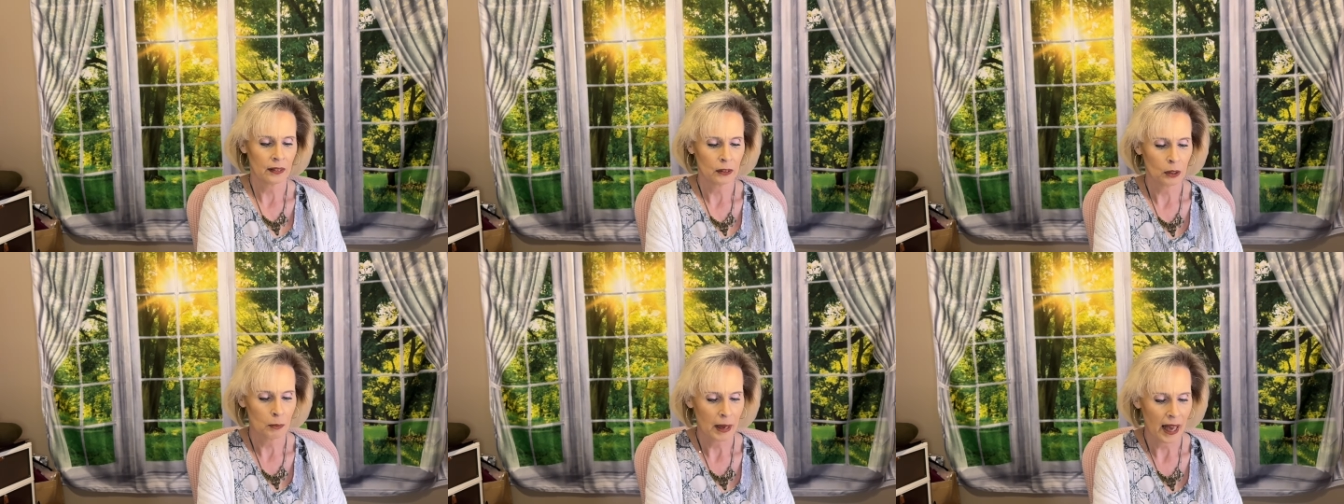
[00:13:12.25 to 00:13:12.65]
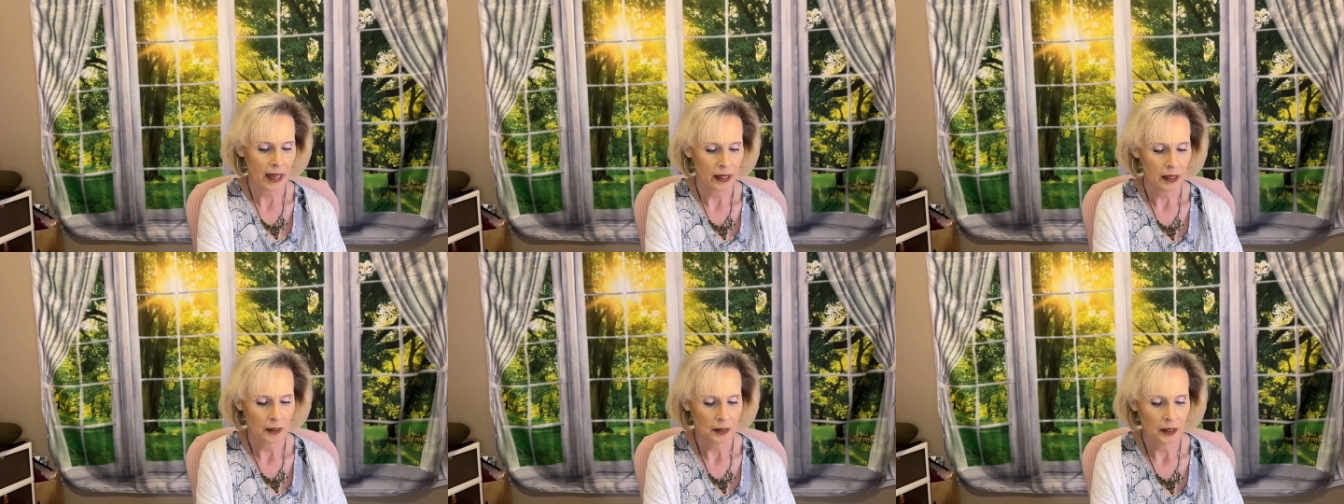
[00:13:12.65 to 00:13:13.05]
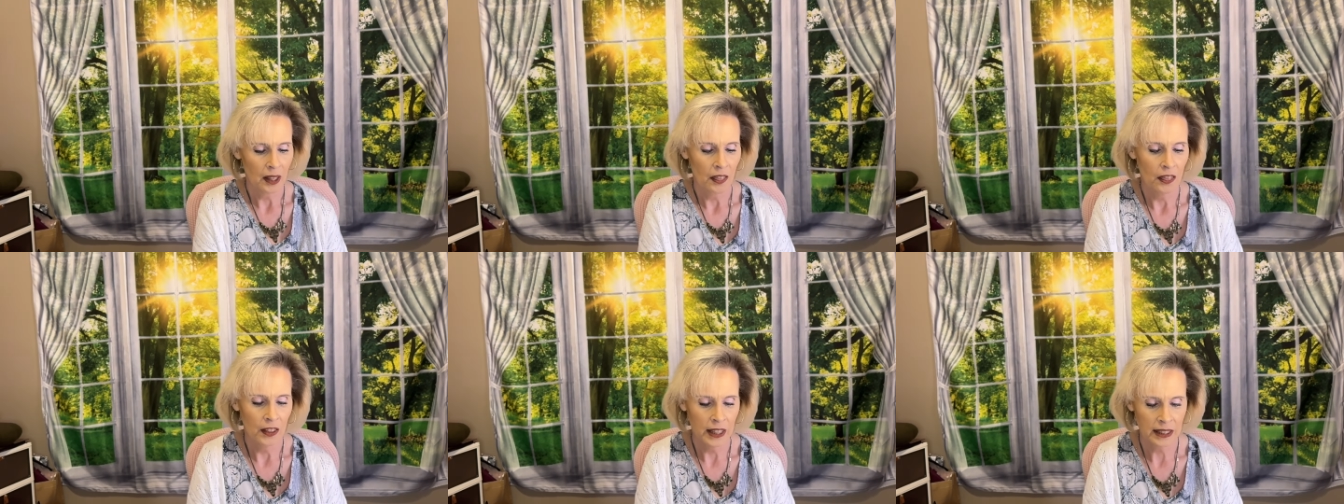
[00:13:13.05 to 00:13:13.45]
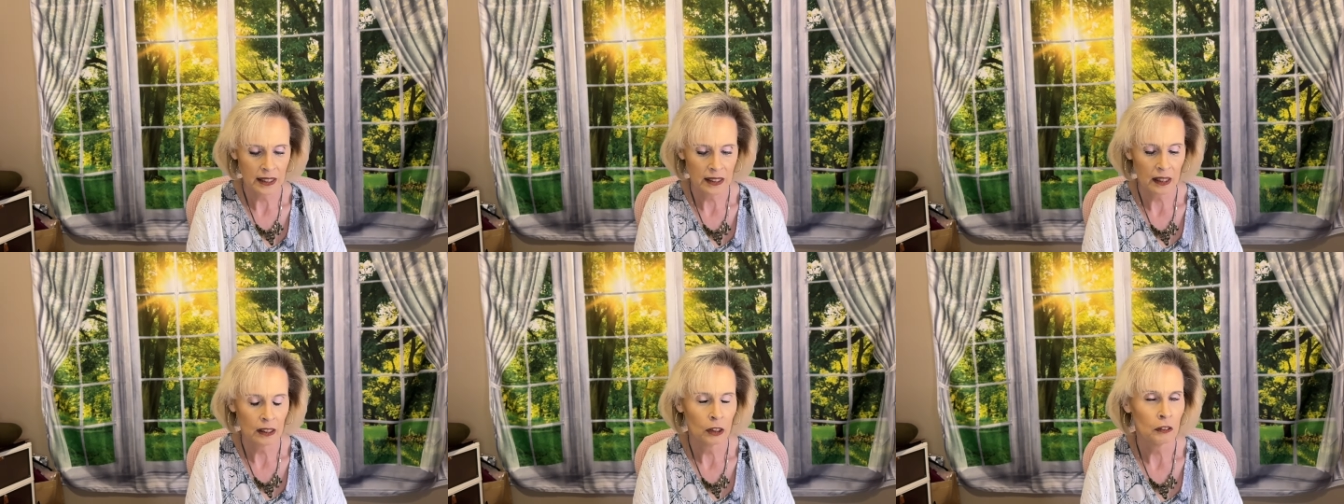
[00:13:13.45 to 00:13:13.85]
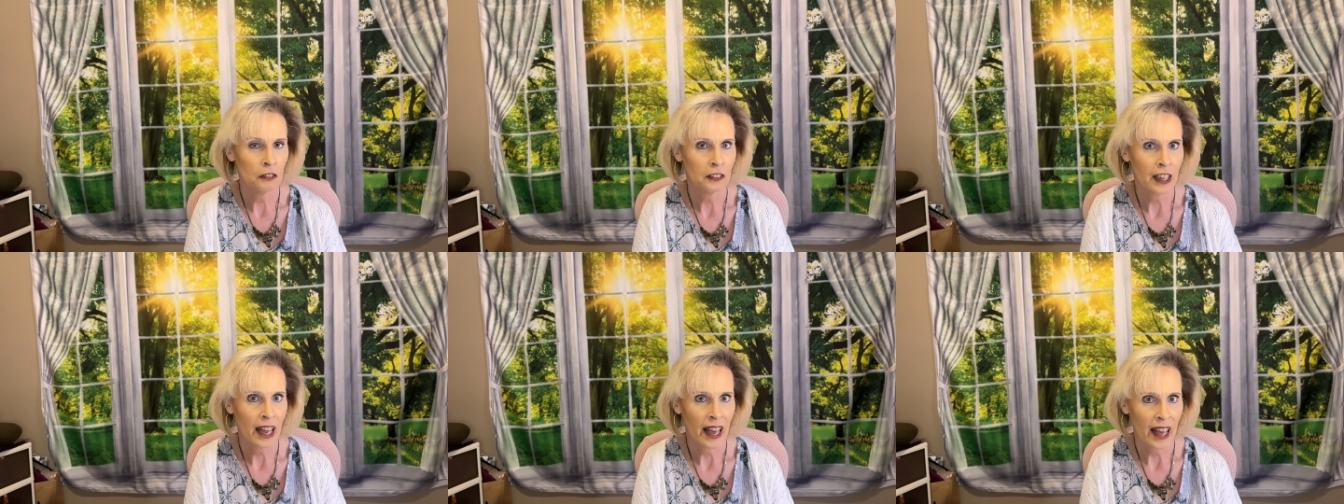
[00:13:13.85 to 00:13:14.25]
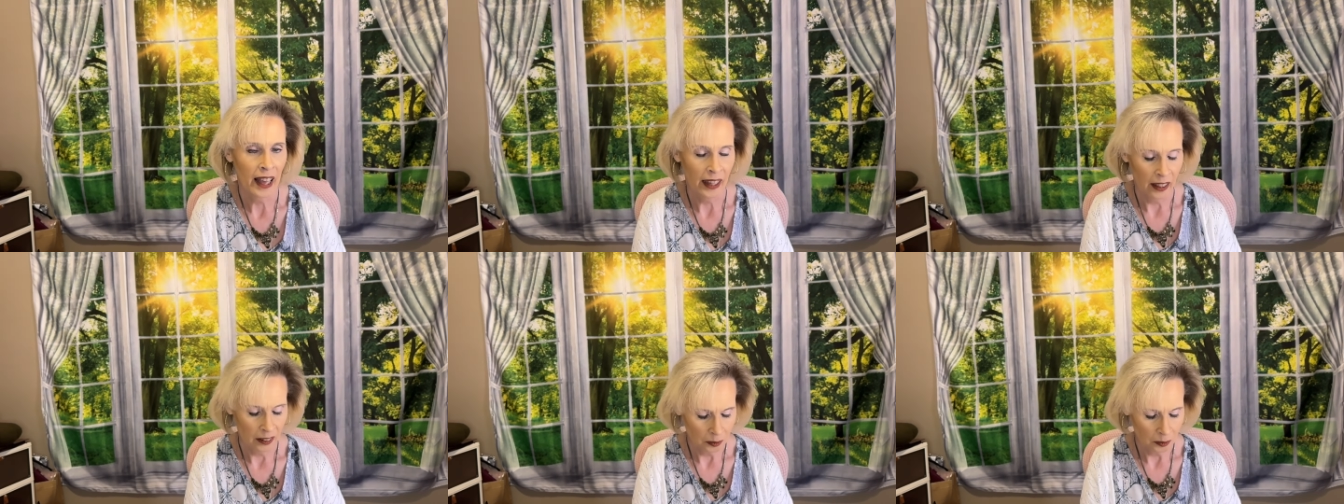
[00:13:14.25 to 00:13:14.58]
the little bag. This is a little flag.